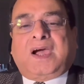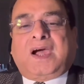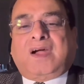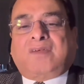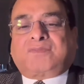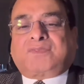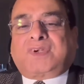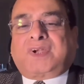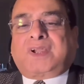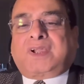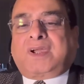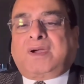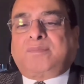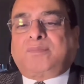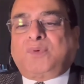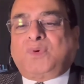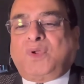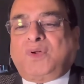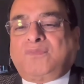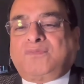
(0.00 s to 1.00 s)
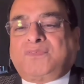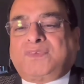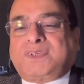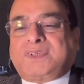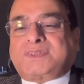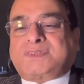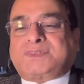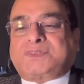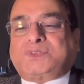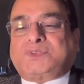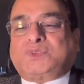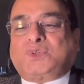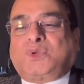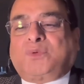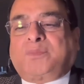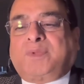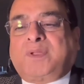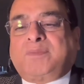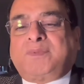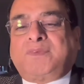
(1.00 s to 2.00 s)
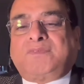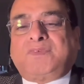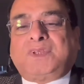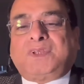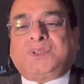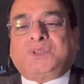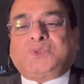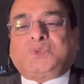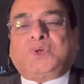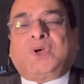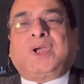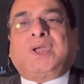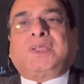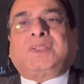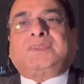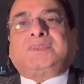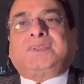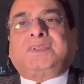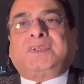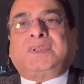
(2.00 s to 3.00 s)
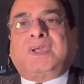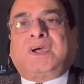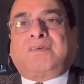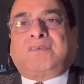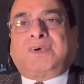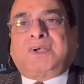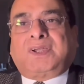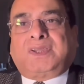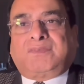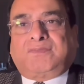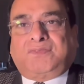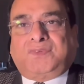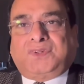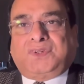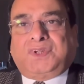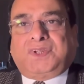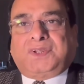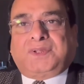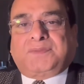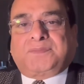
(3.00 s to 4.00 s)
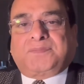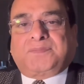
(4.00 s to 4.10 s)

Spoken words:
After a couple of weeks, your baby will enjoy 3-hourly feeding.